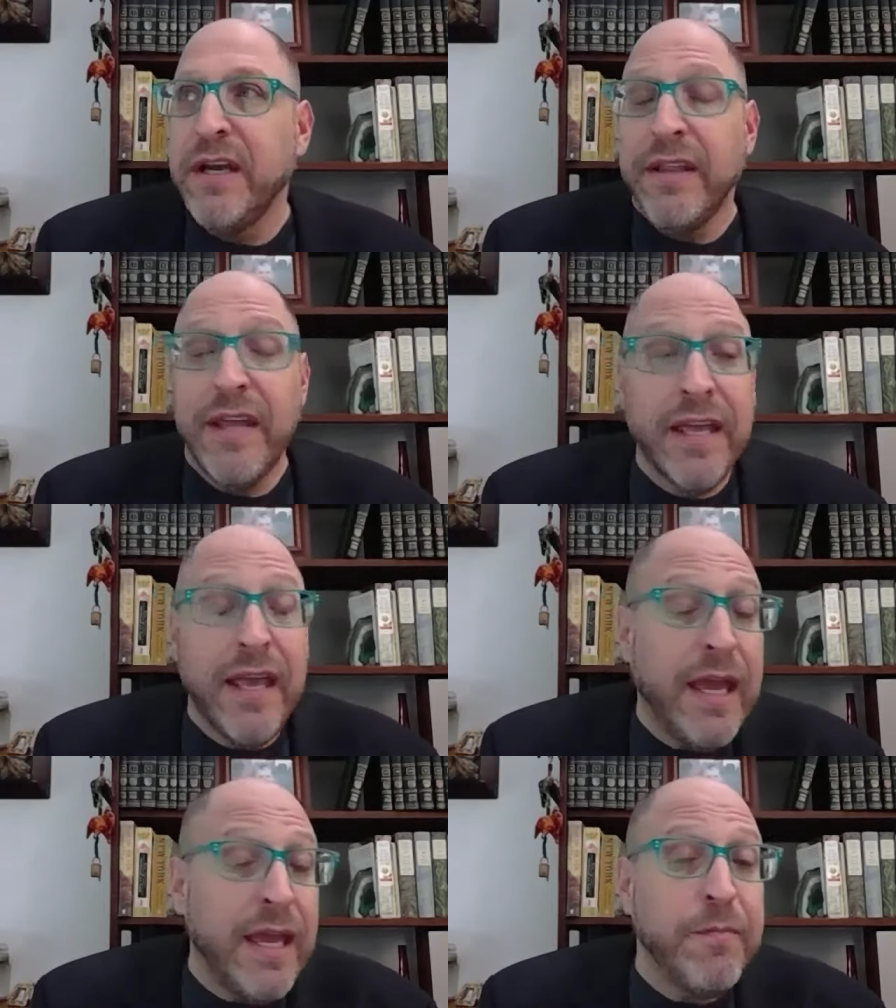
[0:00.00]
That
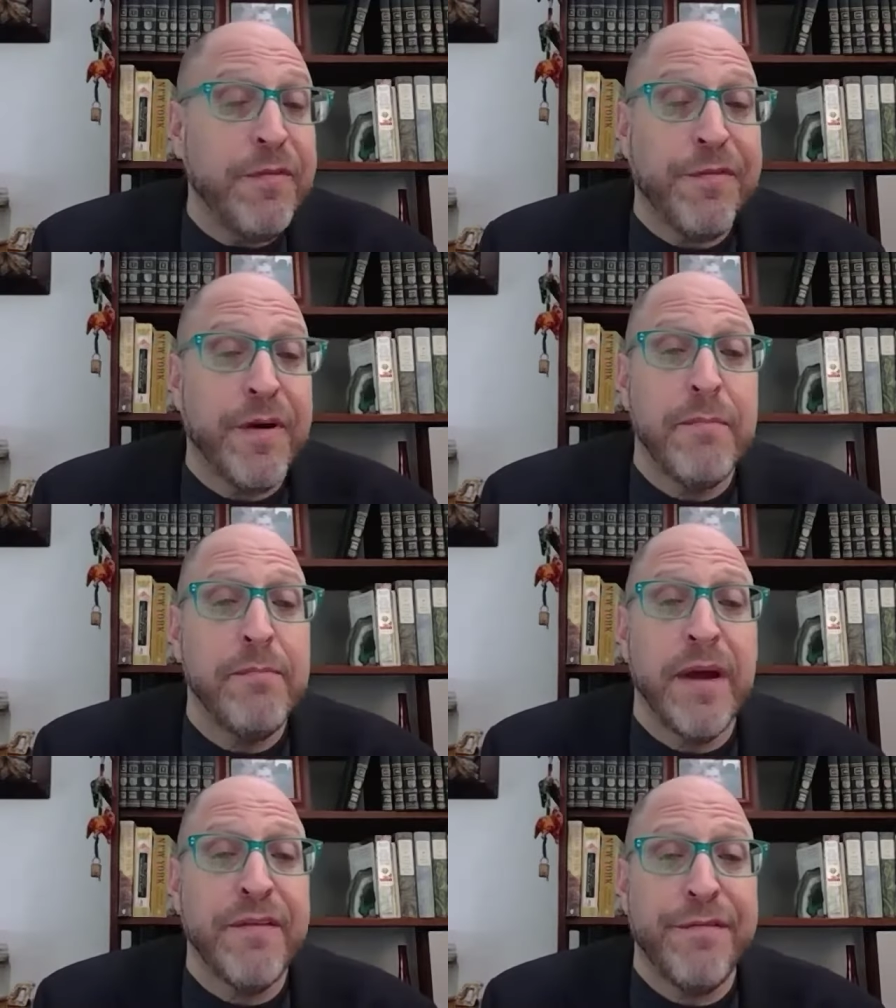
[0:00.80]
came from
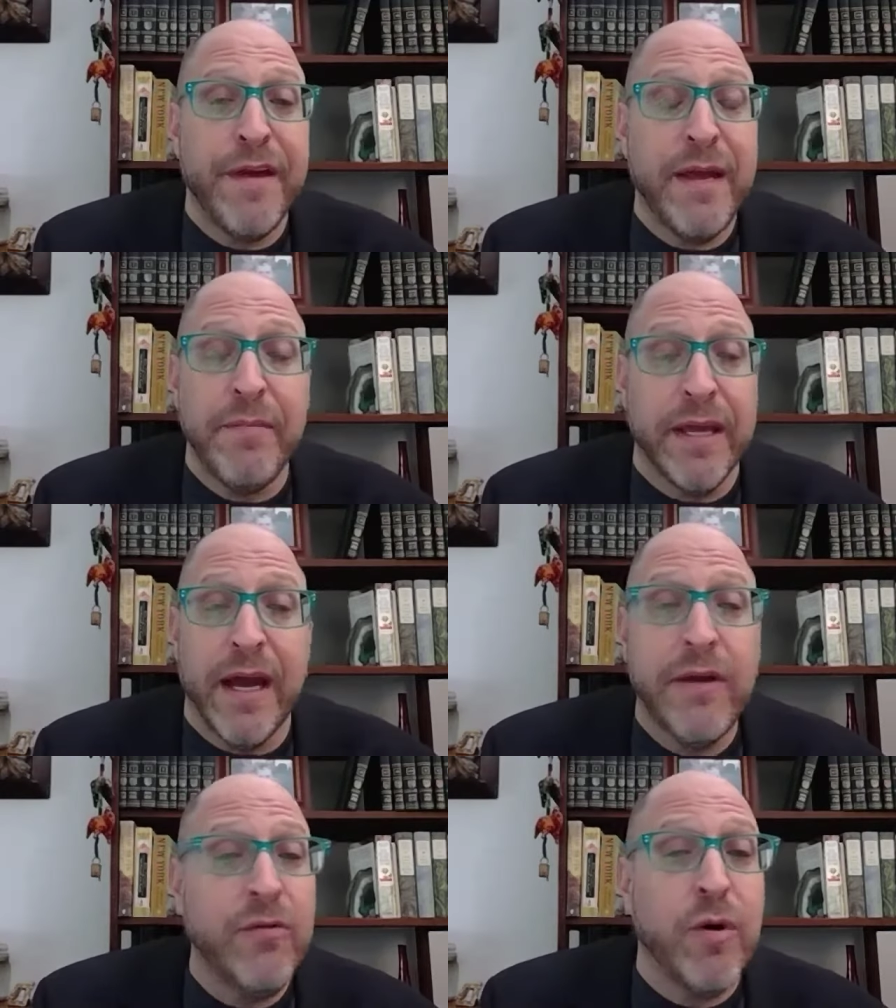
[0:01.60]
my family.
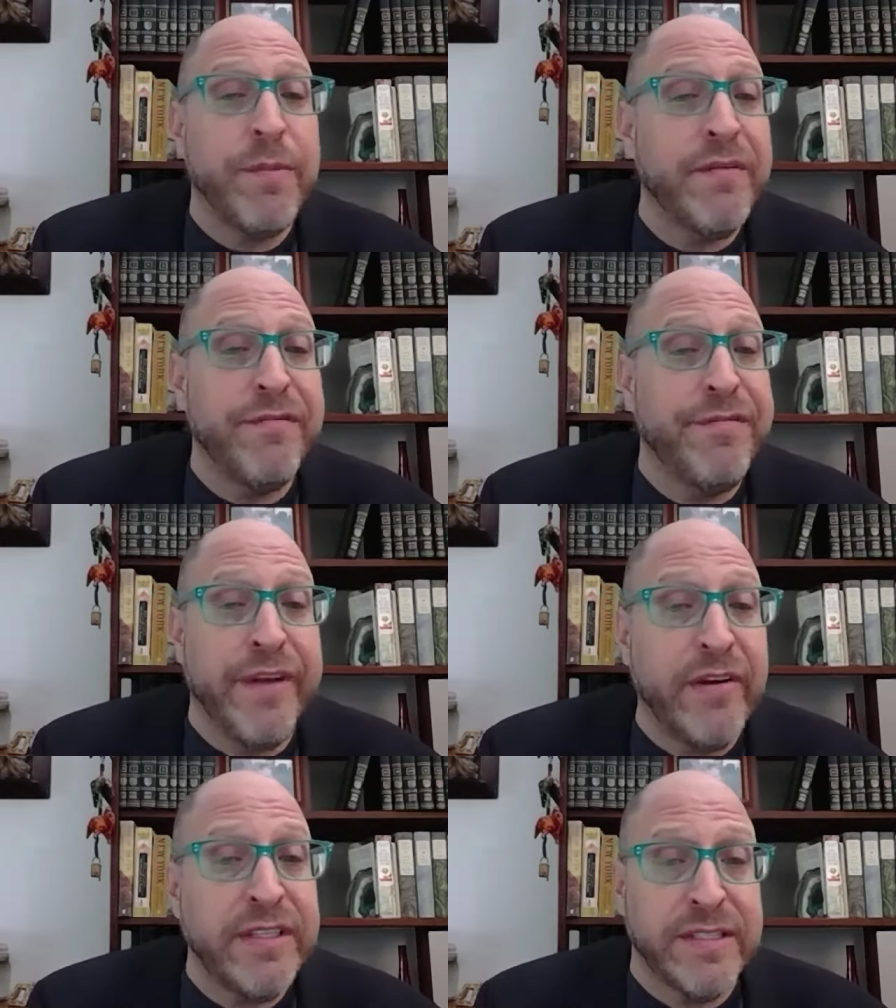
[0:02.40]
I grew up in a
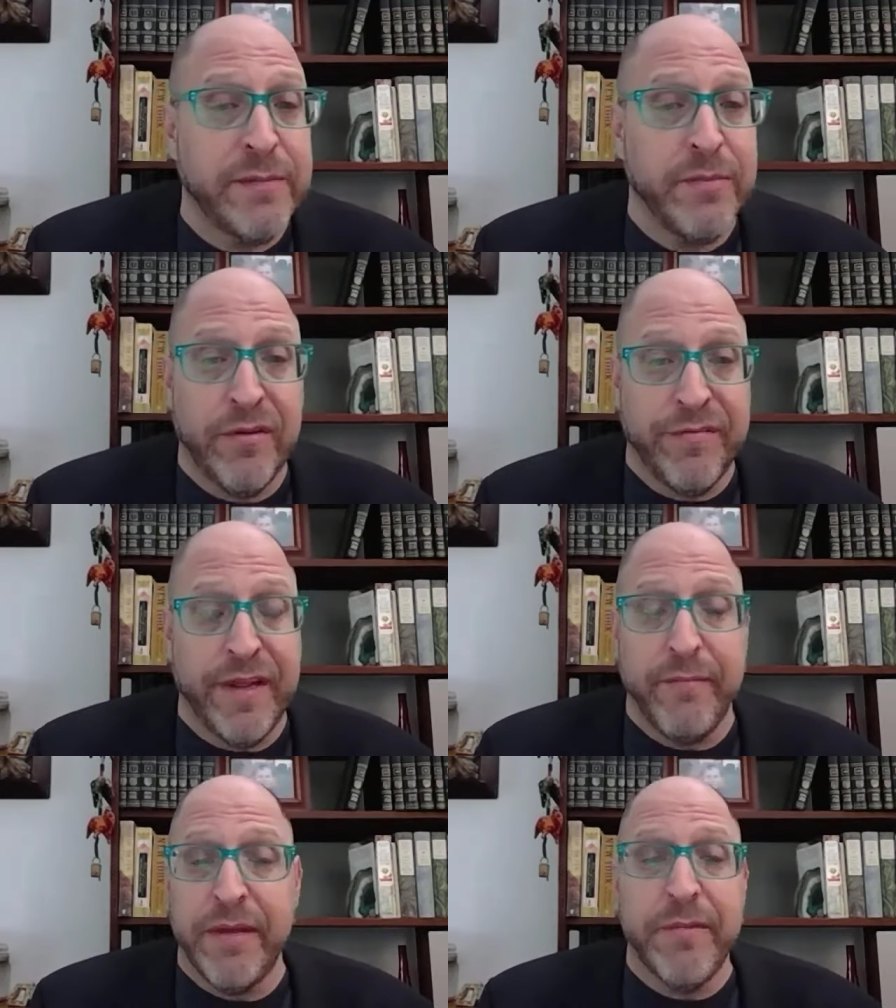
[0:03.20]
very similar
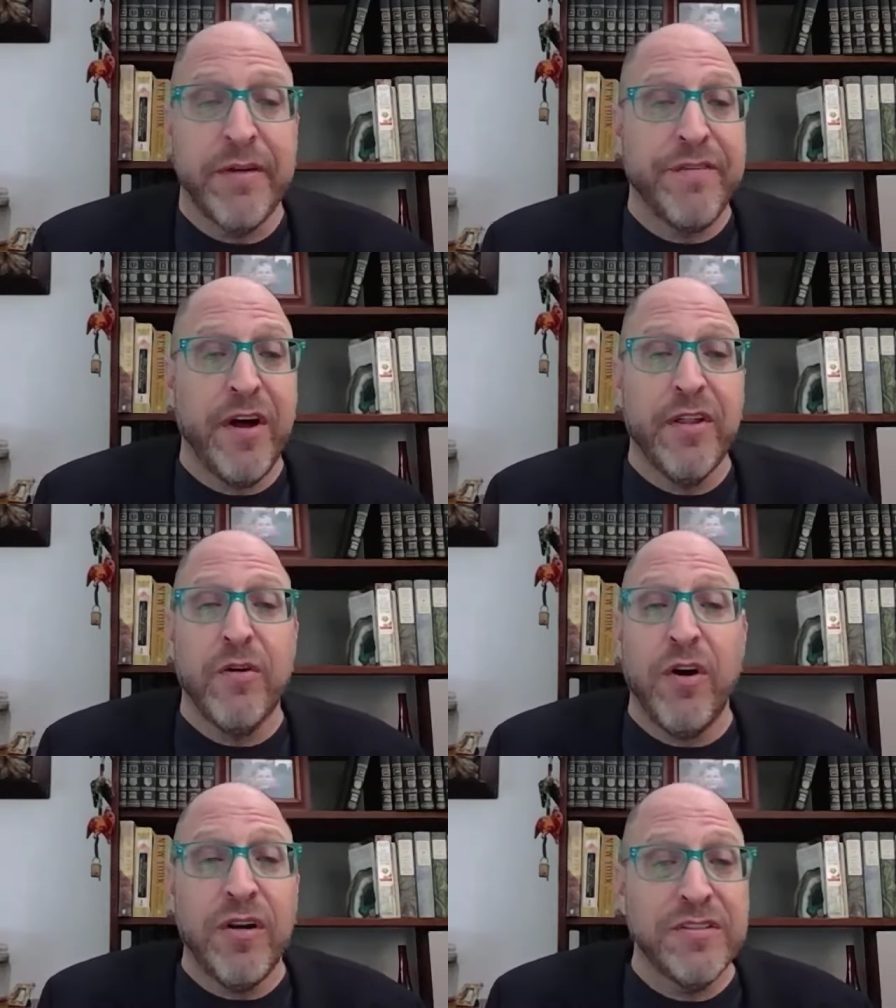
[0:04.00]
family. My father
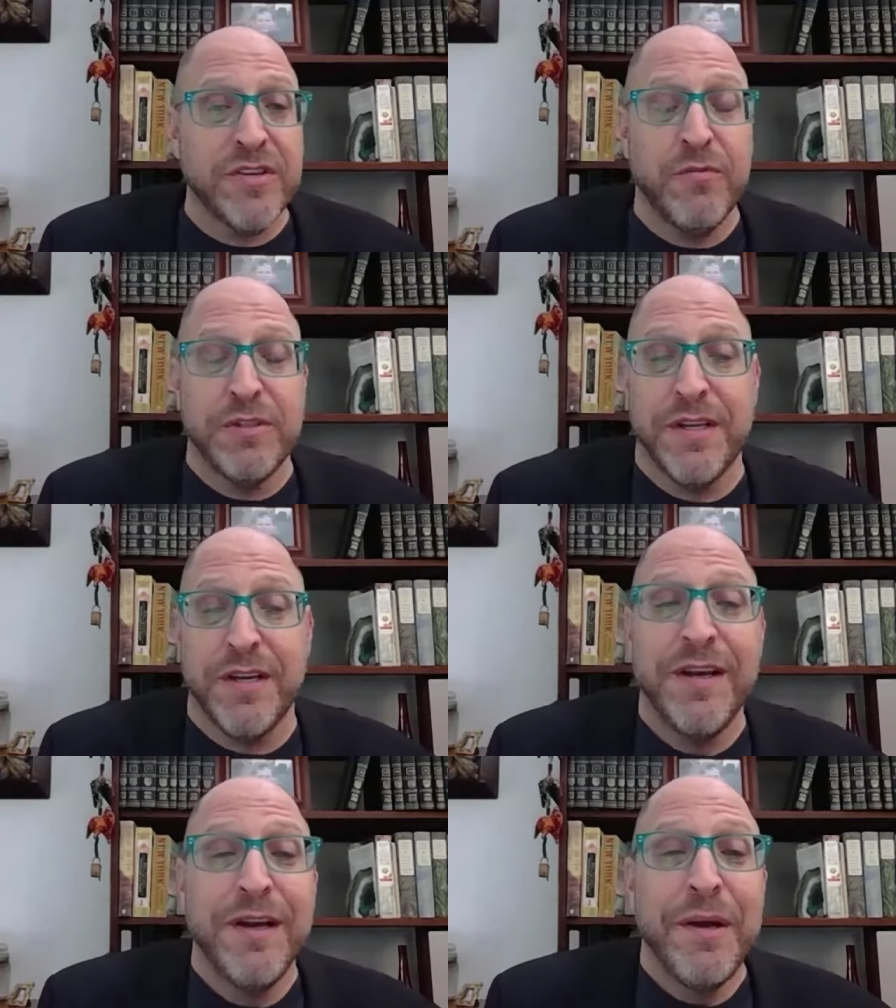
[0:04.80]
also was a
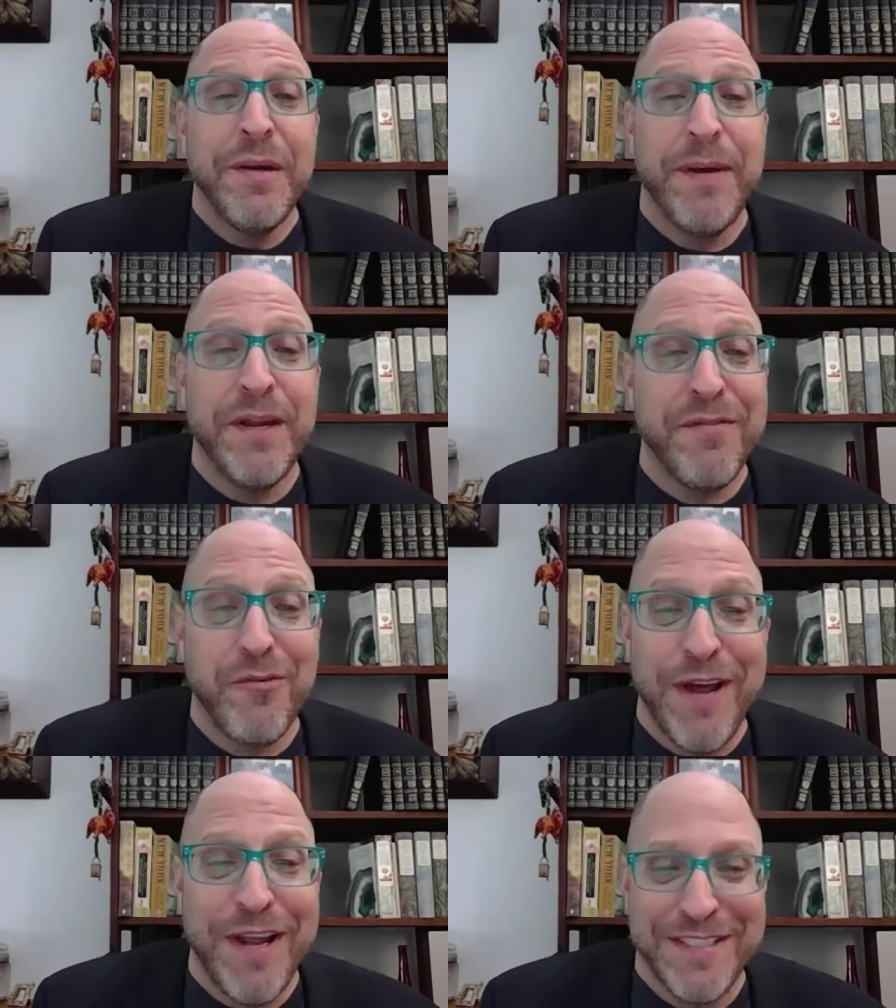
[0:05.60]
bit of a
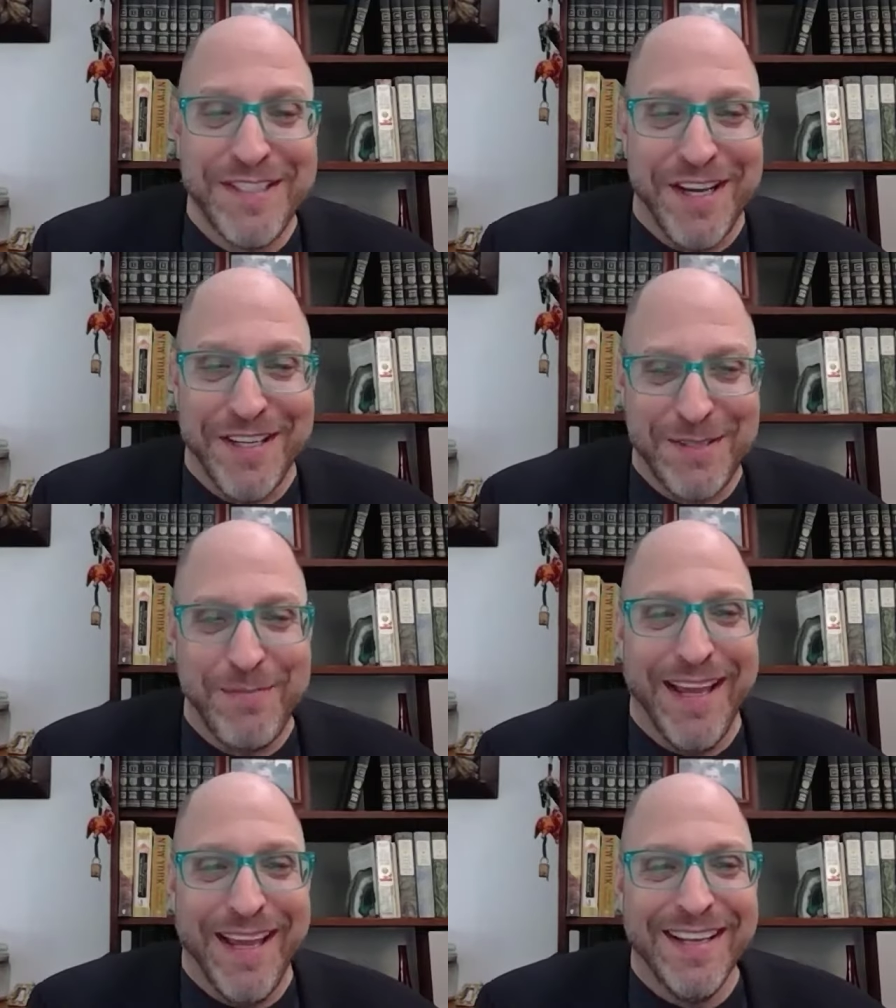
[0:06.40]
Renaissance
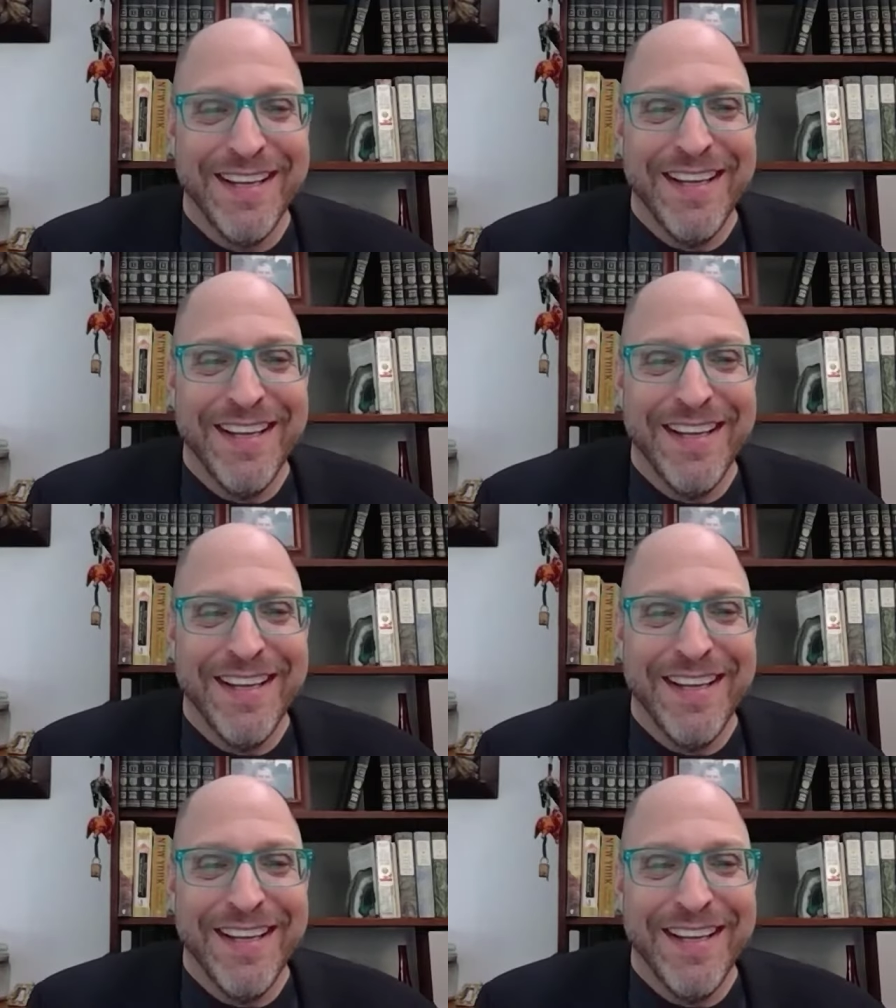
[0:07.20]
man.